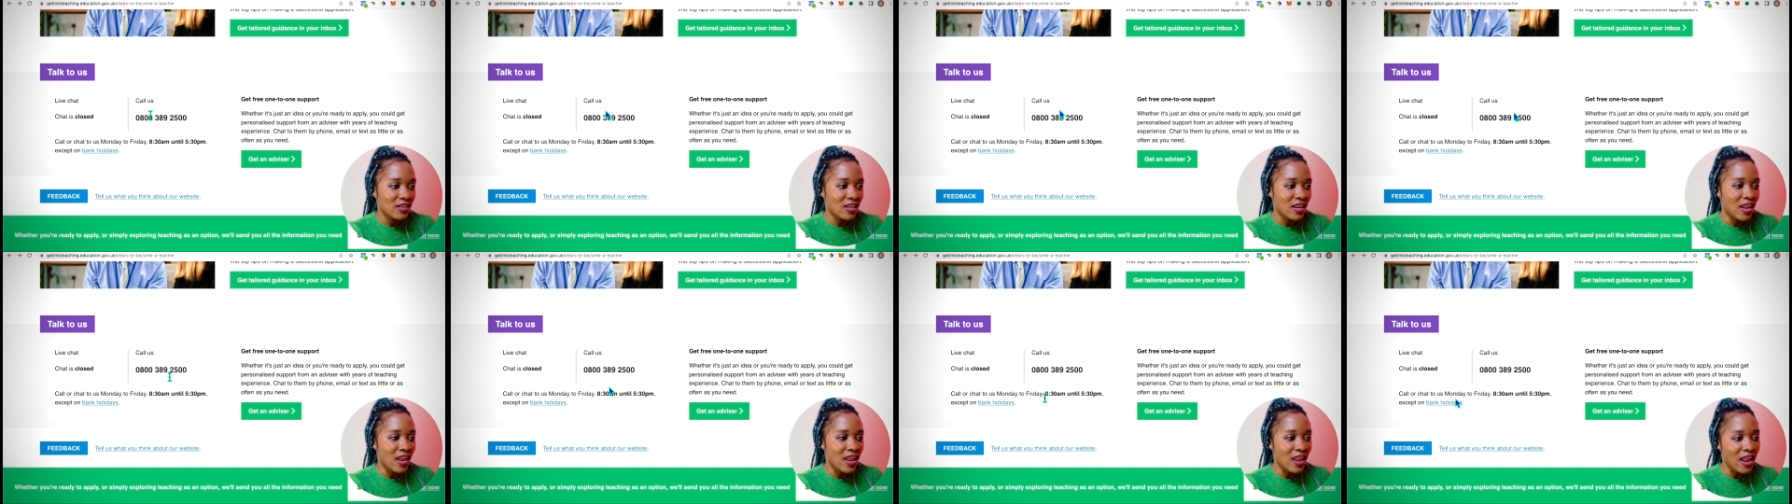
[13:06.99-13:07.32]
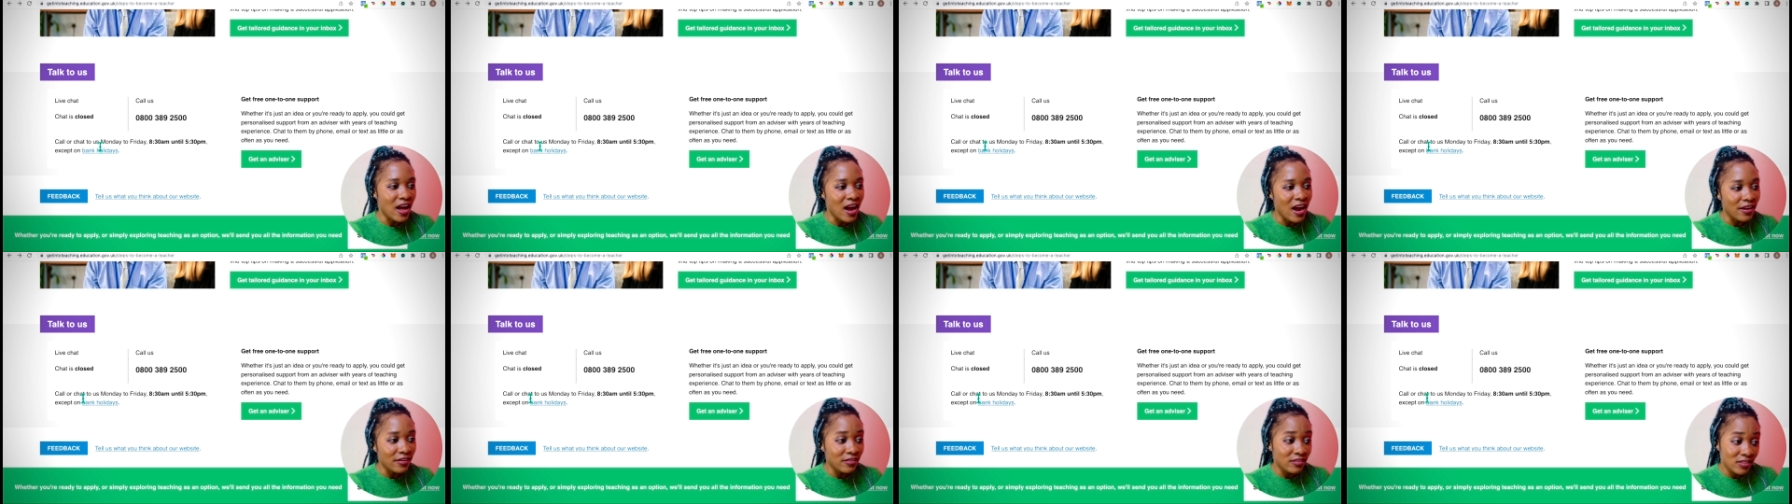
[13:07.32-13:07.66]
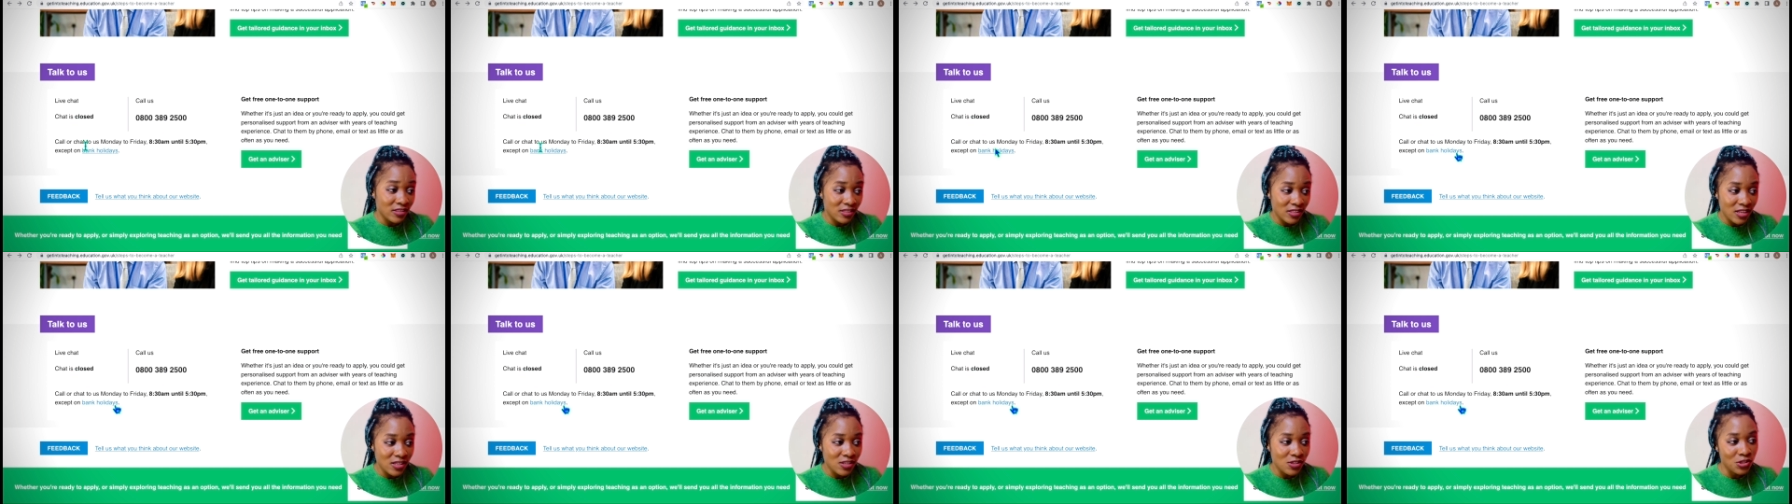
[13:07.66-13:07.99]
like it
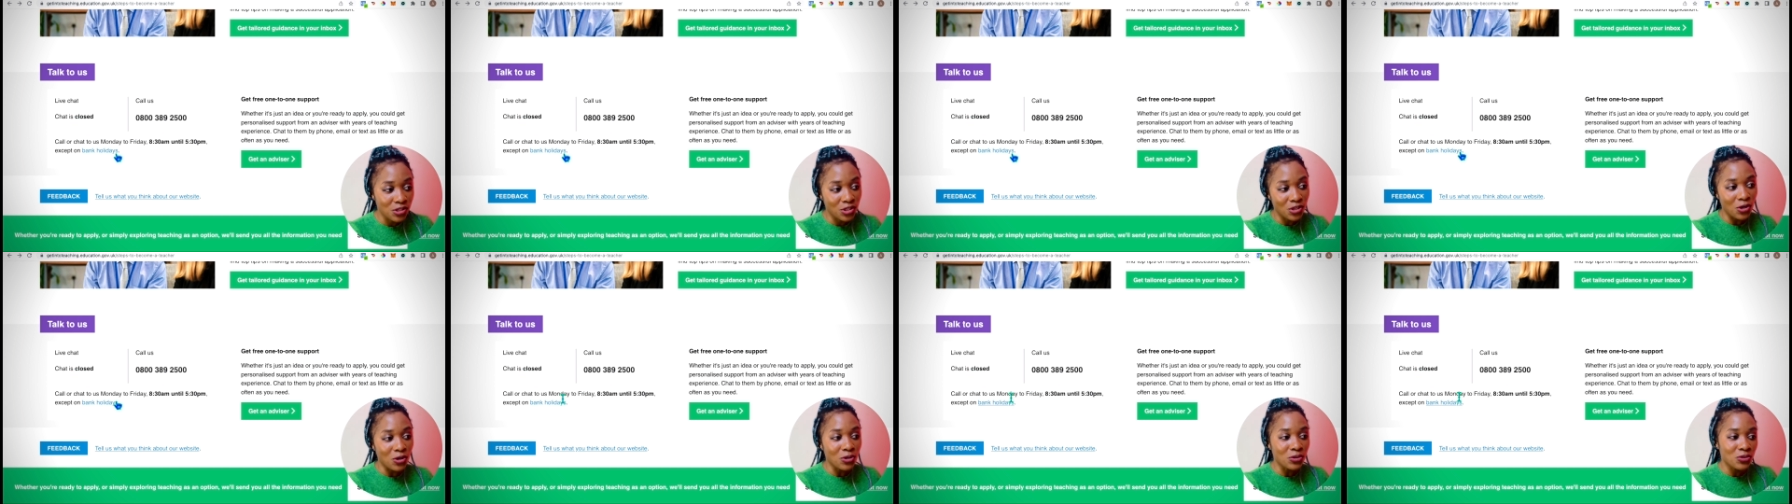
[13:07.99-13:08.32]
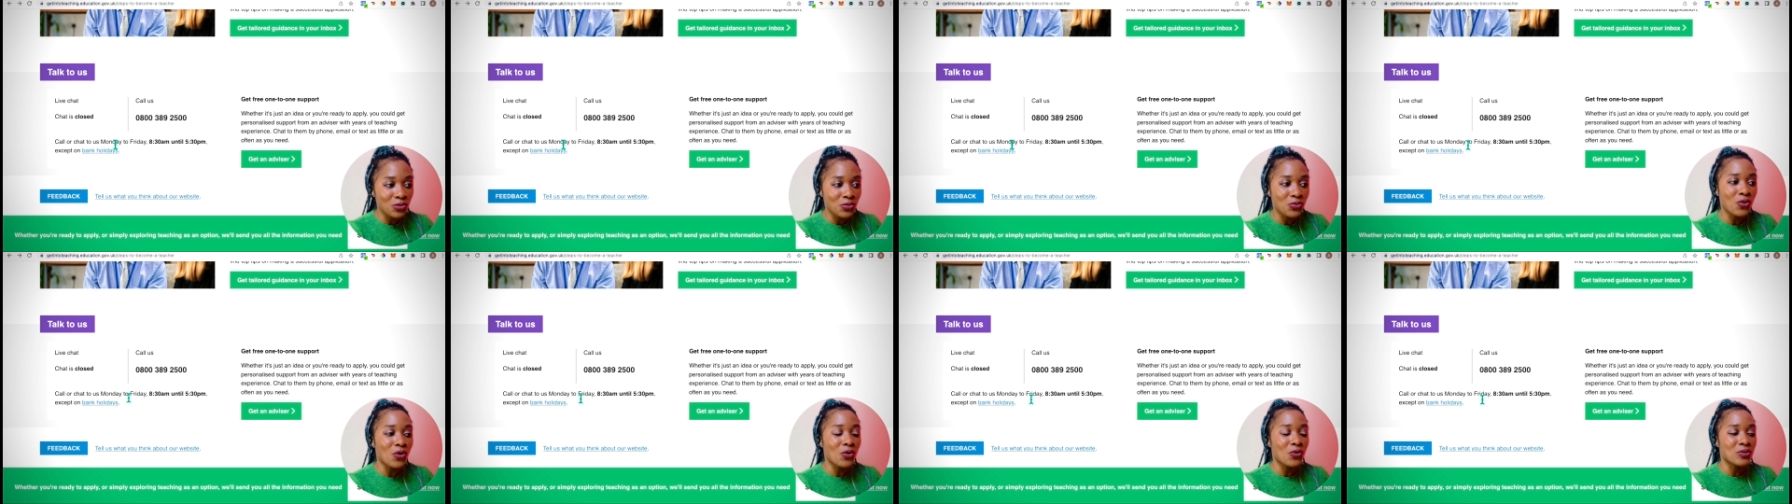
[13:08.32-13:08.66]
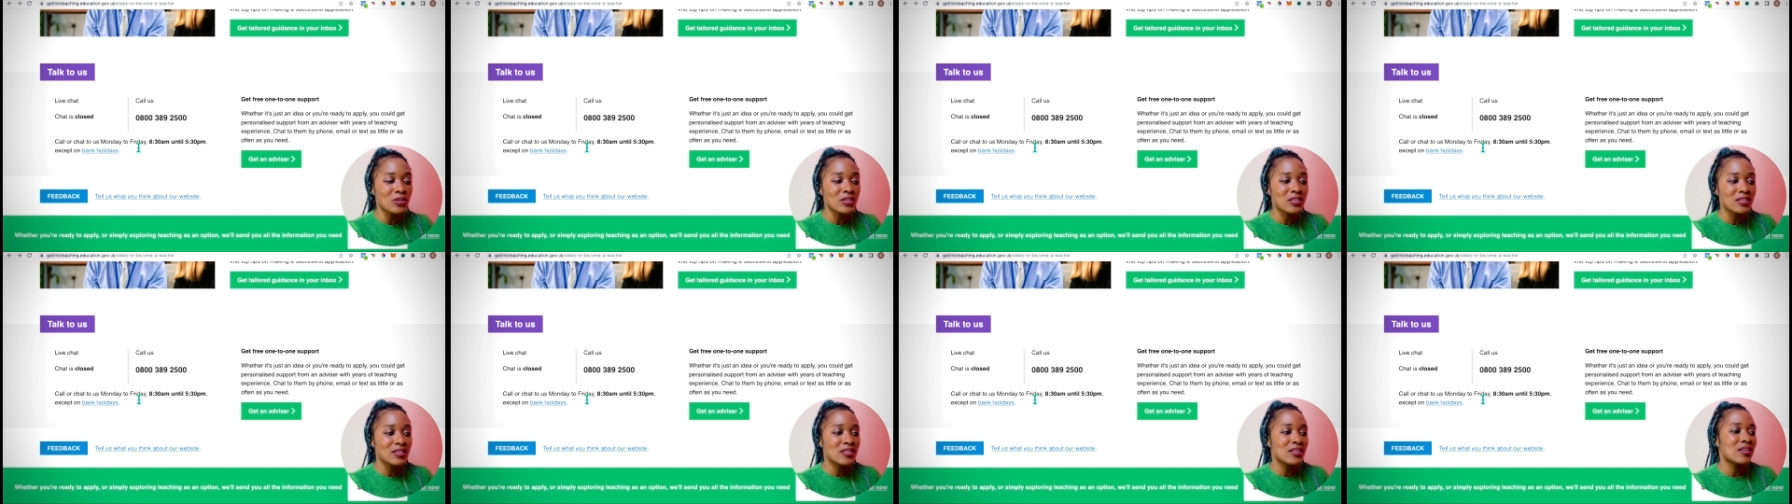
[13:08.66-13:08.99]
says, talk to
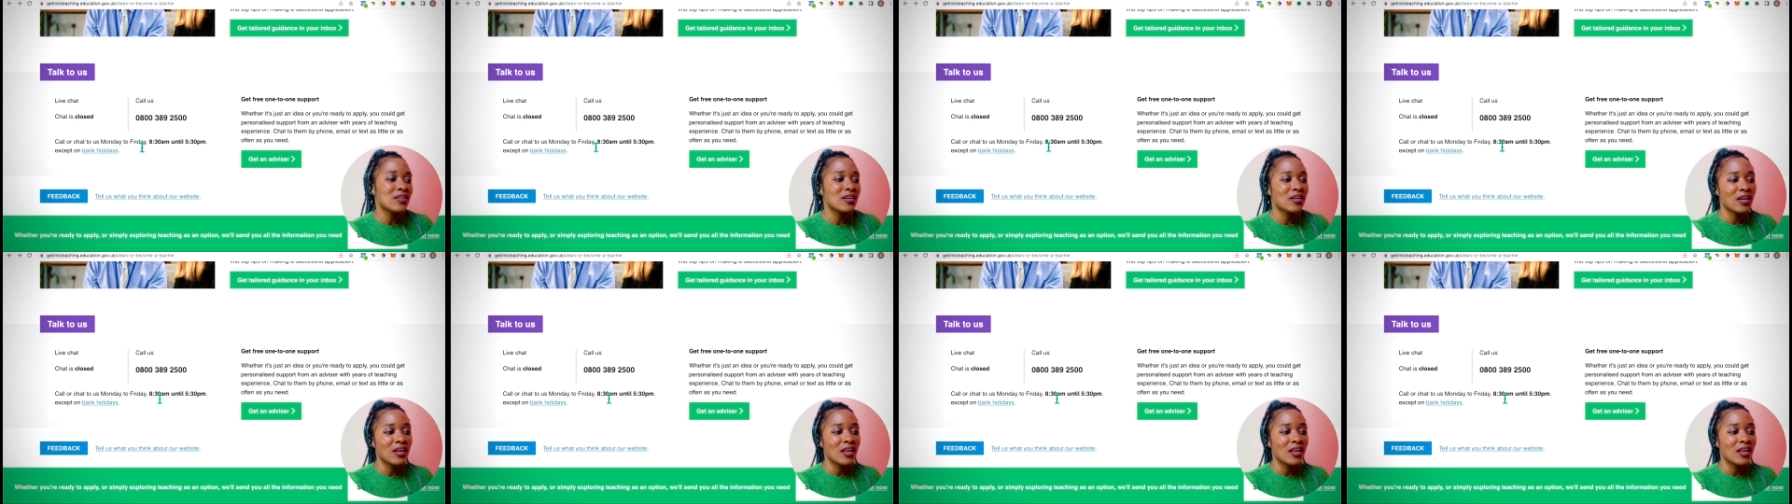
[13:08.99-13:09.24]
us.